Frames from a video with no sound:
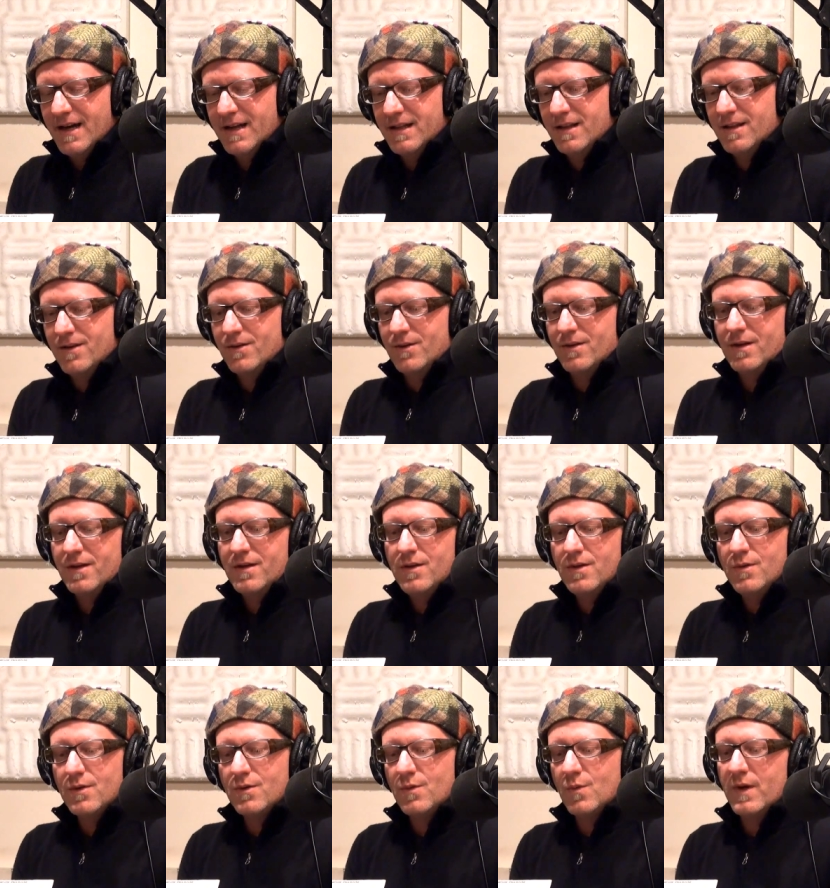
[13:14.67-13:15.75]
And then there was a
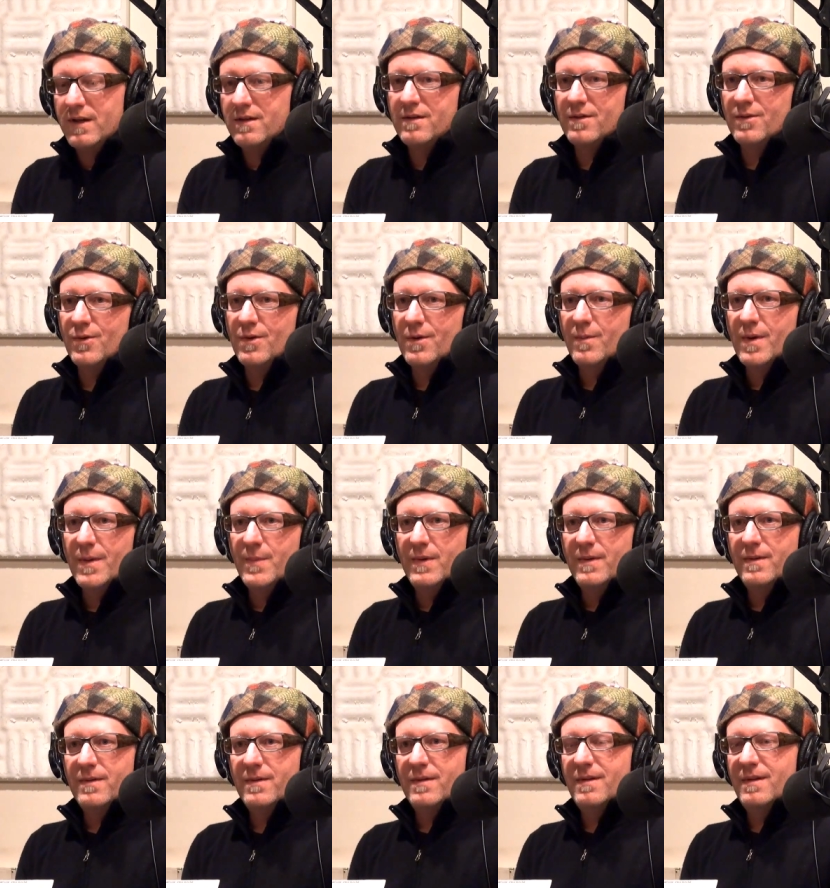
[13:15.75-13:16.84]
huge windstorm up
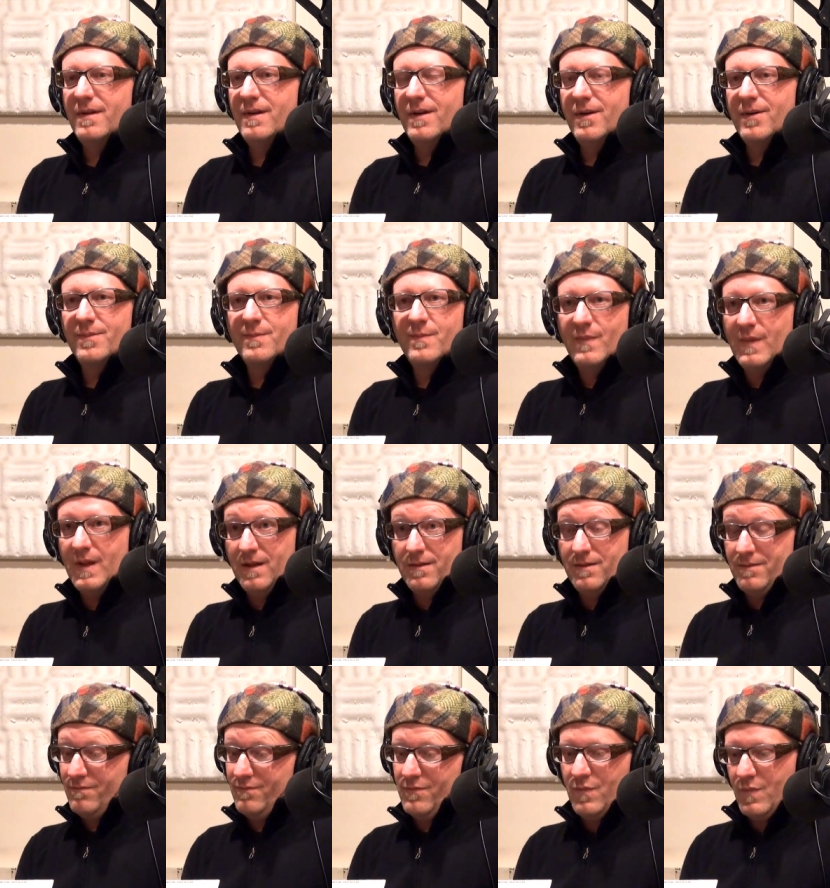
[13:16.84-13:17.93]
in, you know, uh,
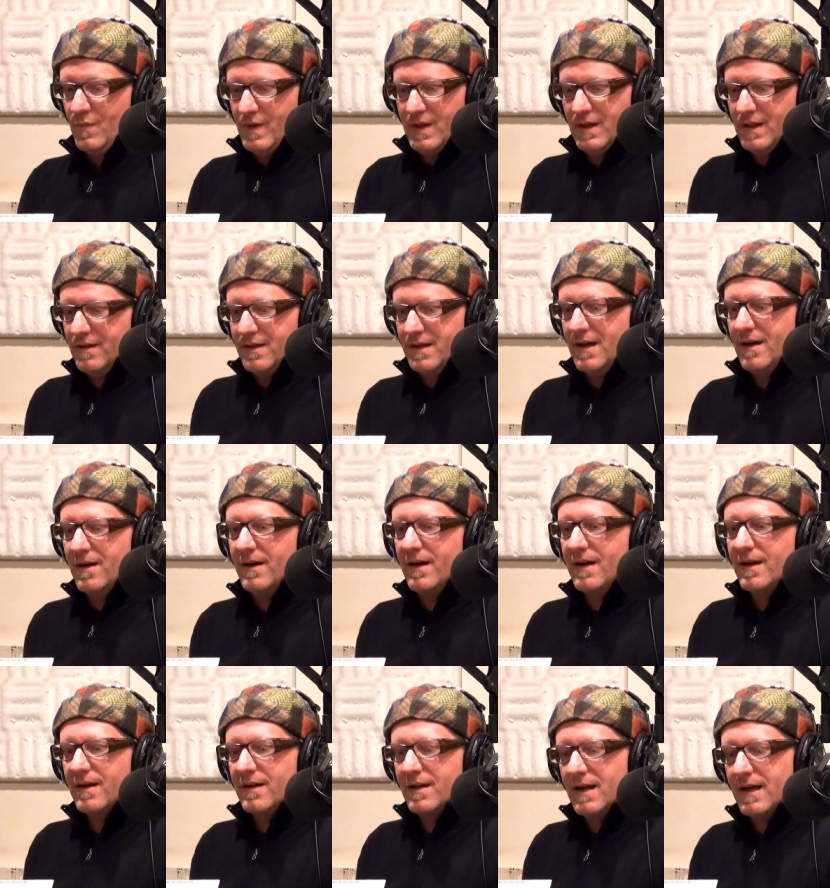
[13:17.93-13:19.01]
in this
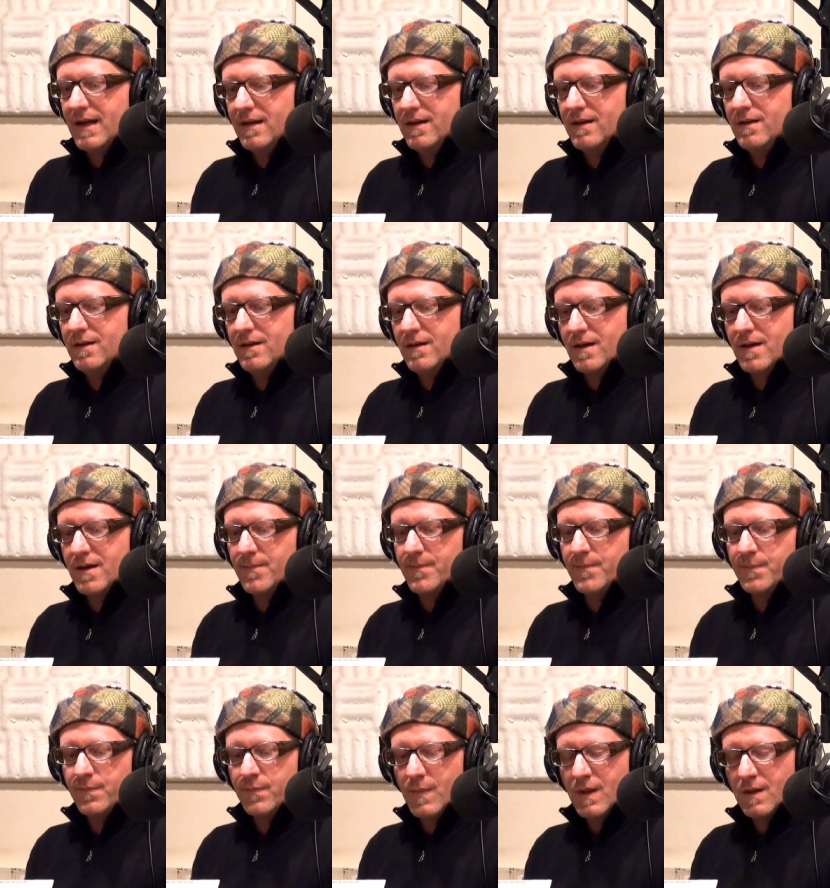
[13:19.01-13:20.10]
area. And
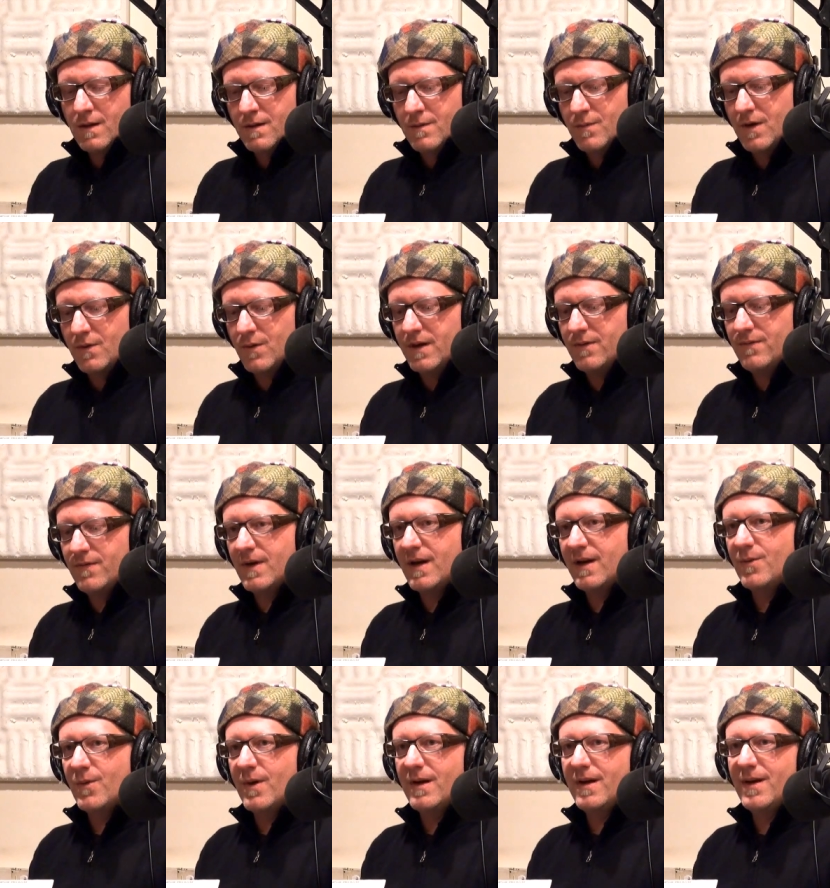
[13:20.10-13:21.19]
um, my wife and
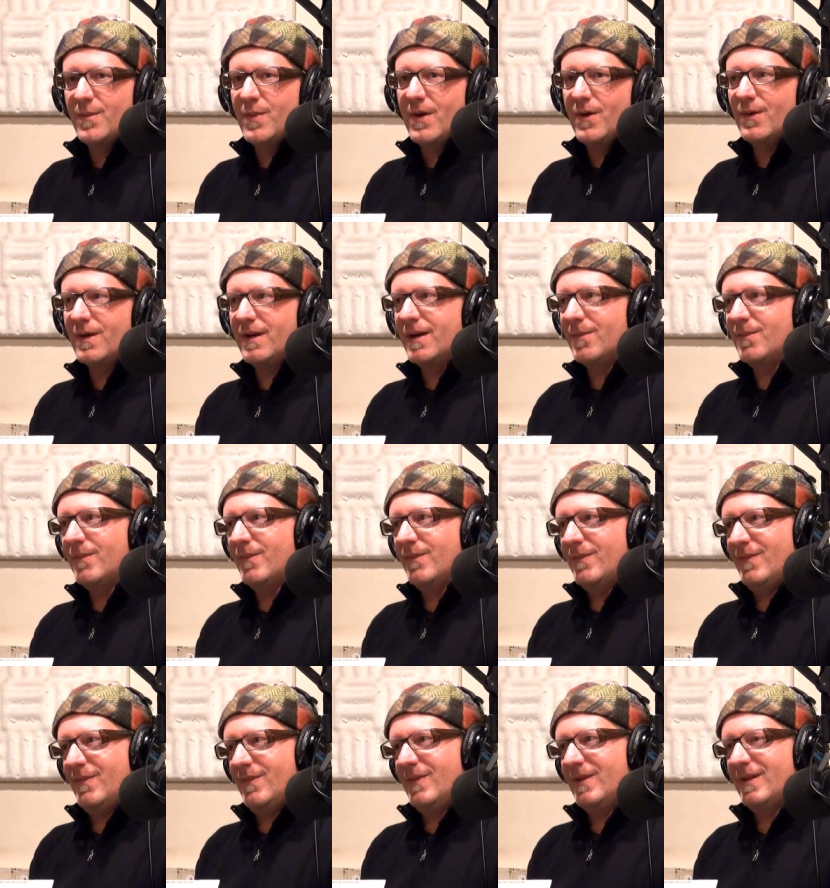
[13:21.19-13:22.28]
I run in Pogonip
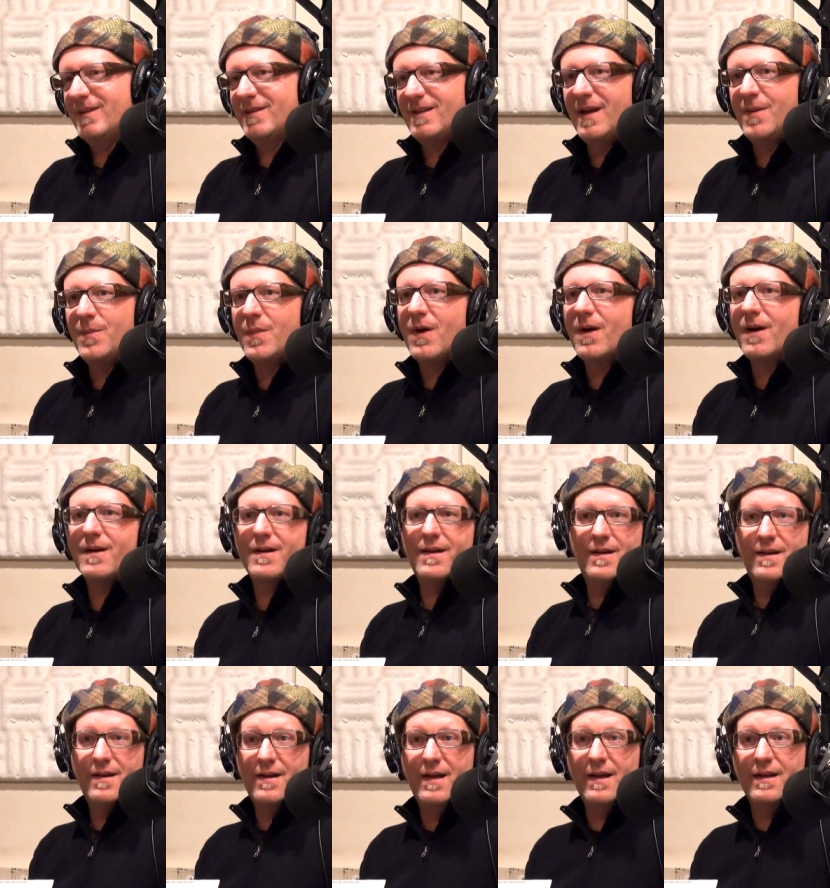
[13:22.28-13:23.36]
State Park
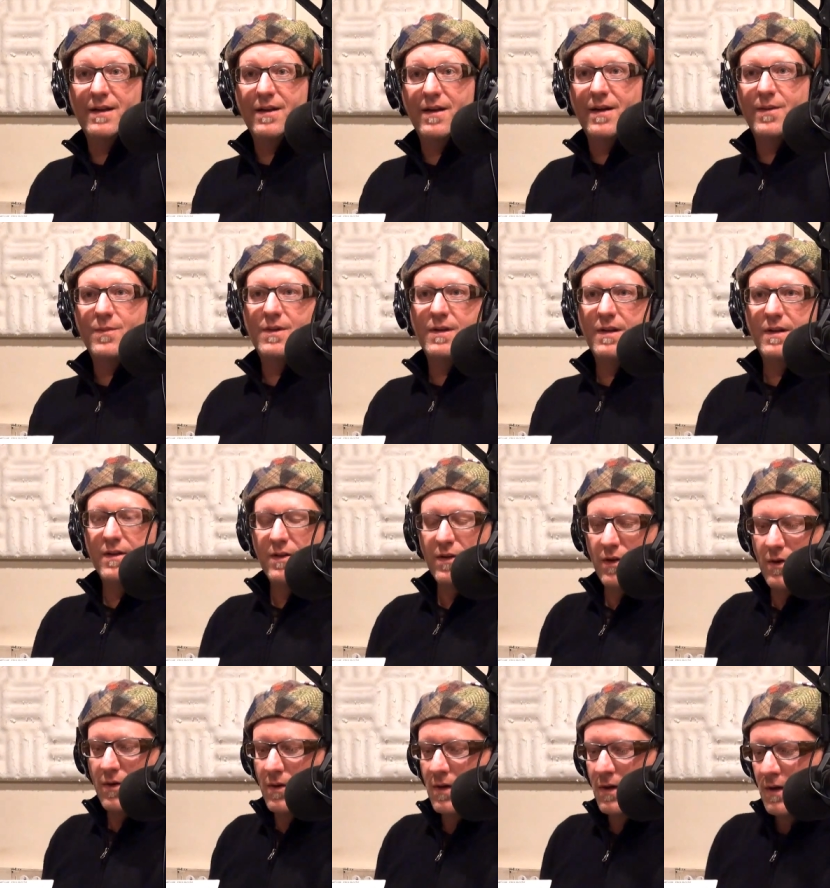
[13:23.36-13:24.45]
at times. And
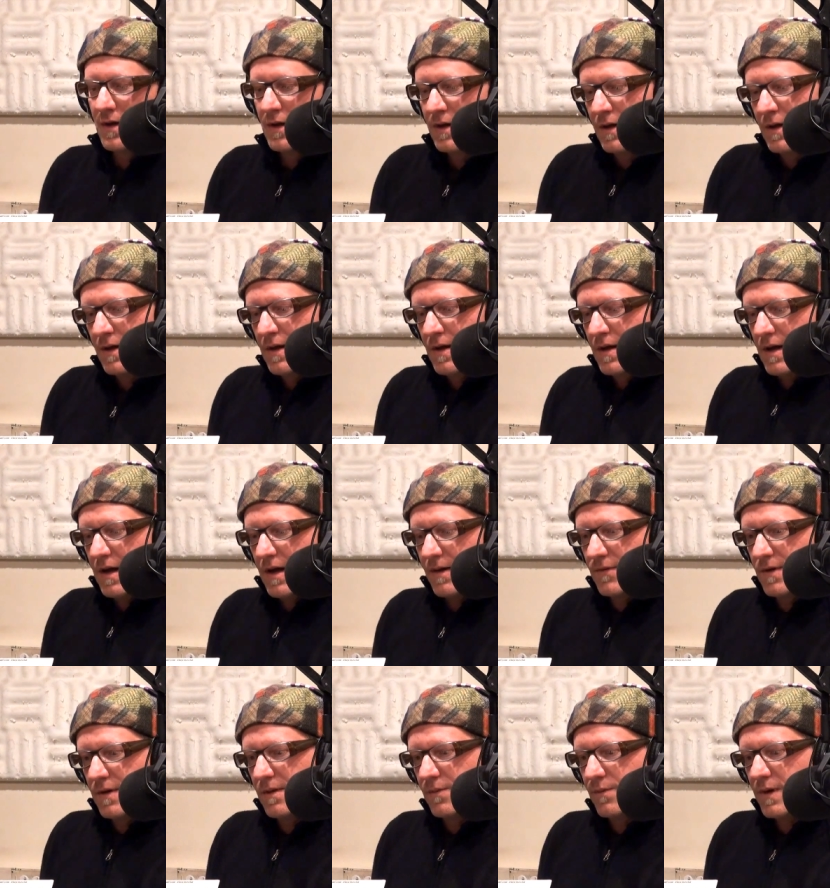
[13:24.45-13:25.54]
so,
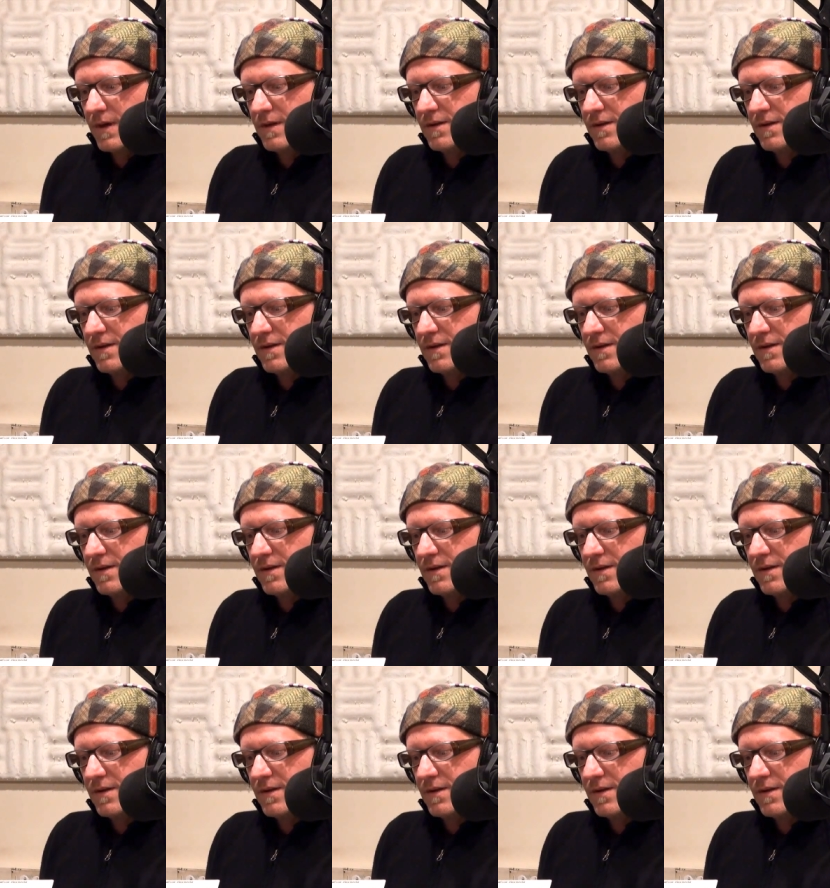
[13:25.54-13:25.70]
after the